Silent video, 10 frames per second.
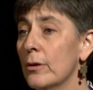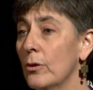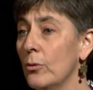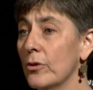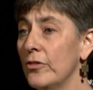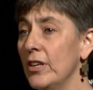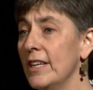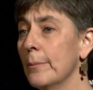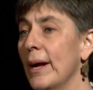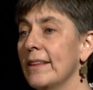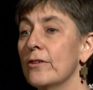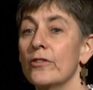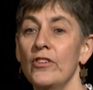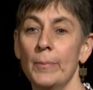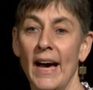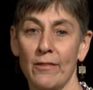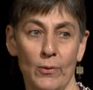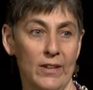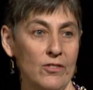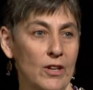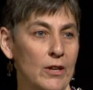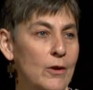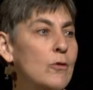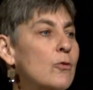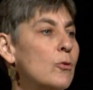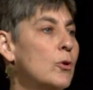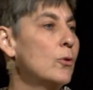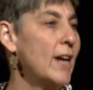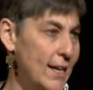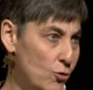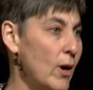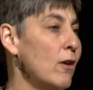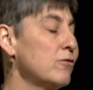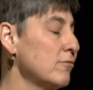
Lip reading: who are seeking biliteracy pathways through K-12.